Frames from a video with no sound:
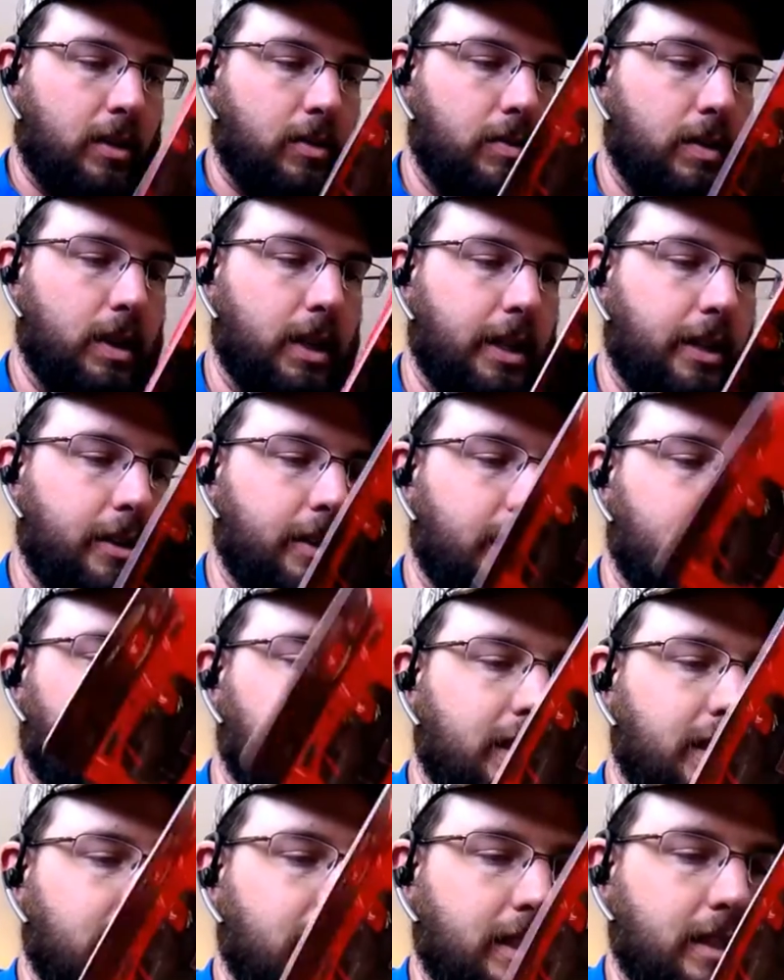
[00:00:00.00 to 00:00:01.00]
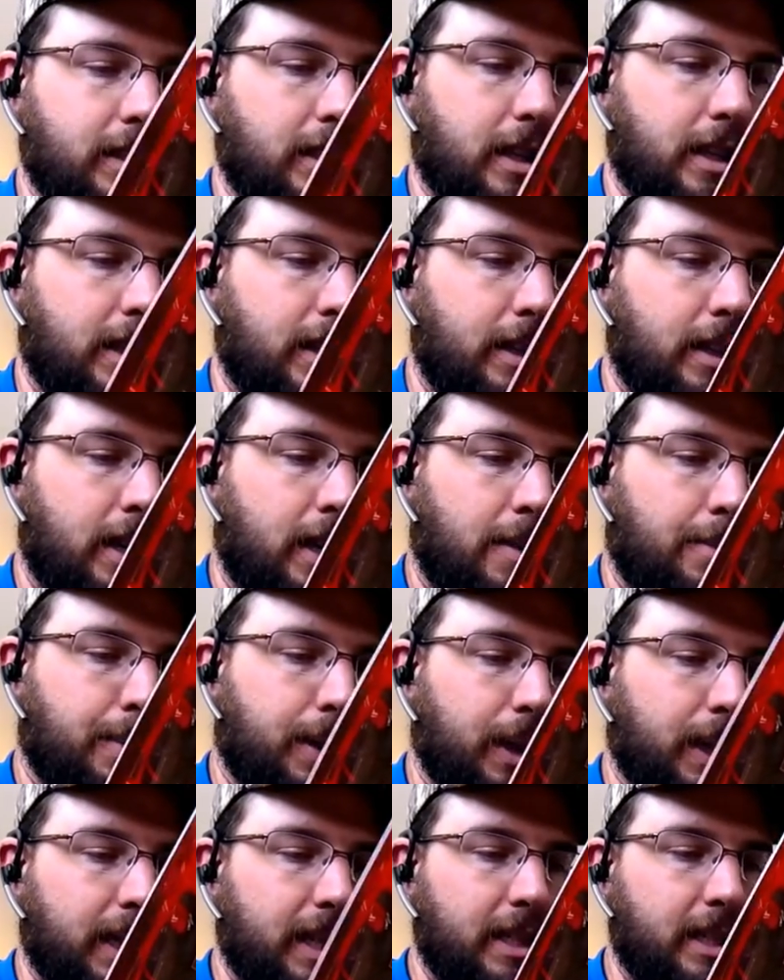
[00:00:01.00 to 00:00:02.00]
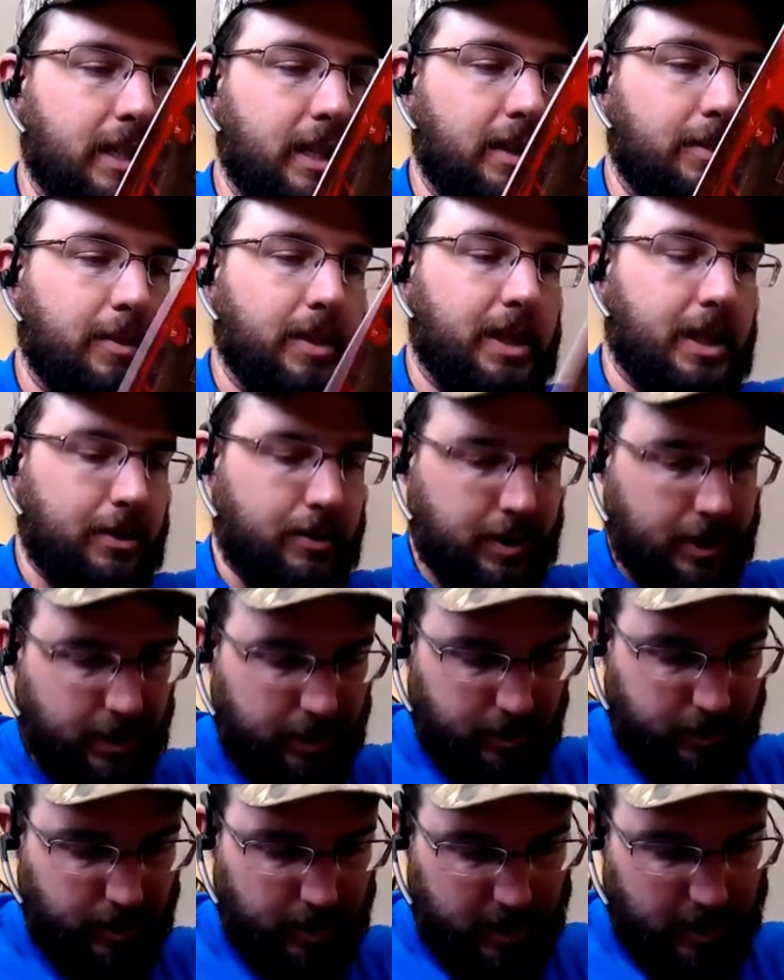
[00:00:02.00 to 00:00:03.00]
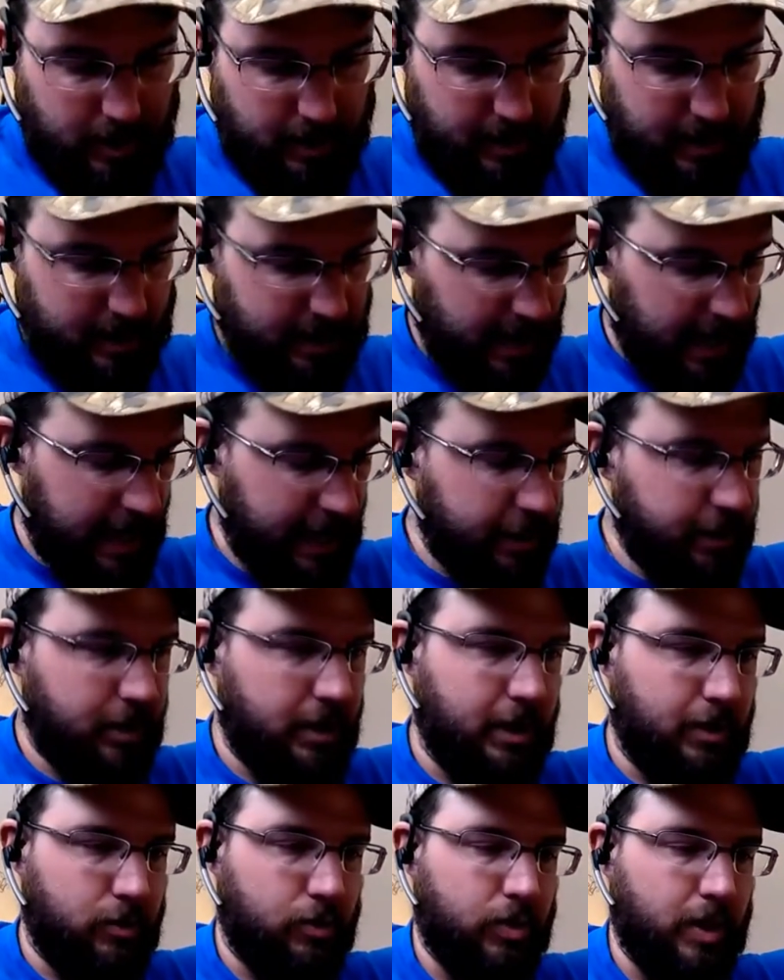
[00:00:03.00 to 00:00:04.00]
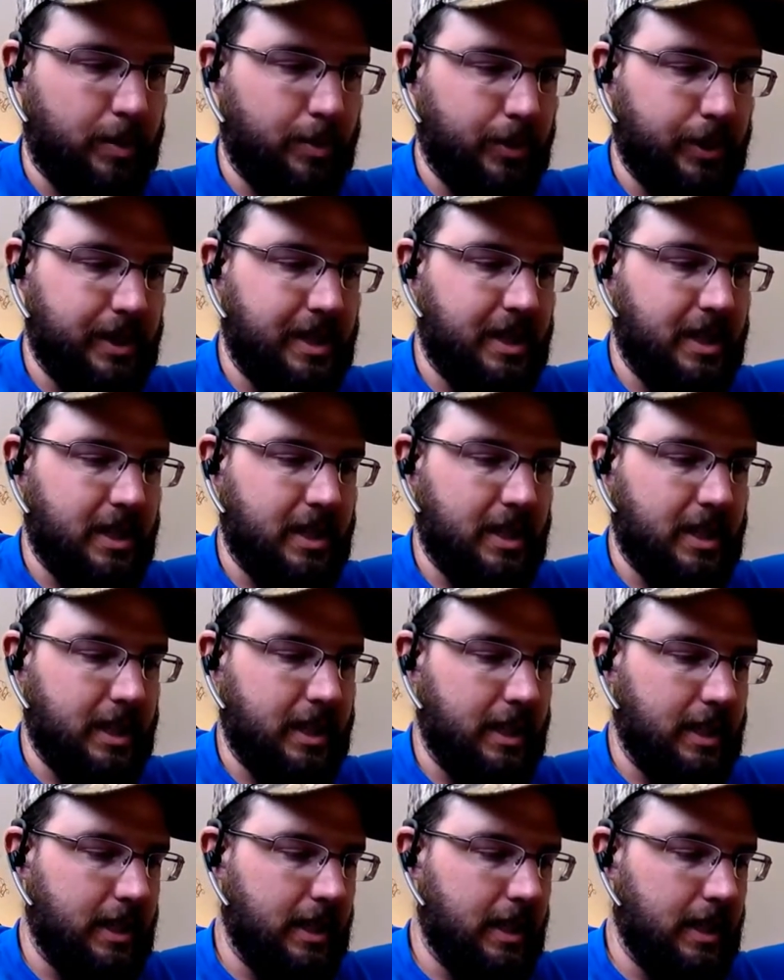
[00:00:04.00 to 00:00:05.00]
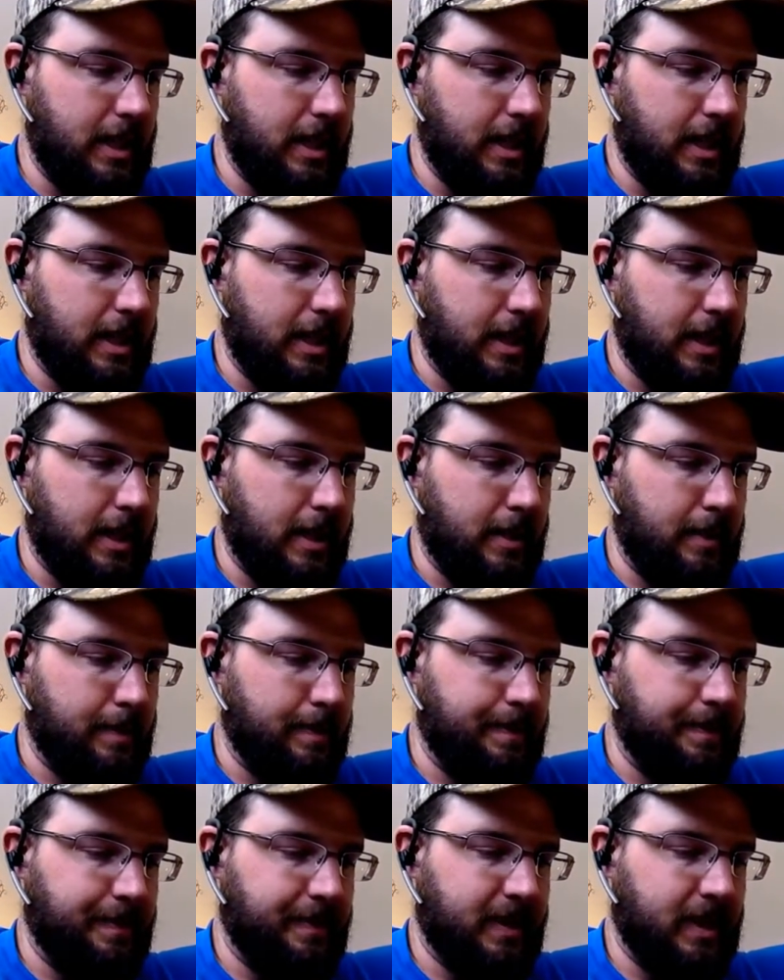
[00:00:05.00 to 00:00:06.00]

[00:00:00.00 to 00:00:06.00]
really good is this is a ballistic material It's actually rip resistant. Um,